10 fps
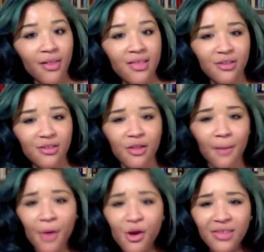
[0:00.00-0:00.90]
we listen to their
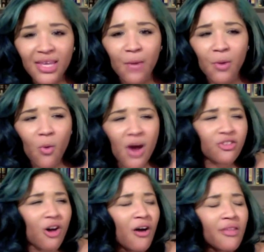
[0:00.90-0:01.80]
music and we watch
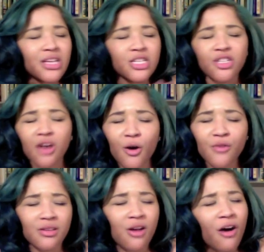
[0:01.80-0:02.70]
all these
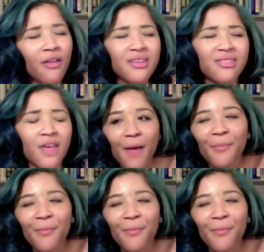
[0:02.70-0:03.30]
shows and all this stuff,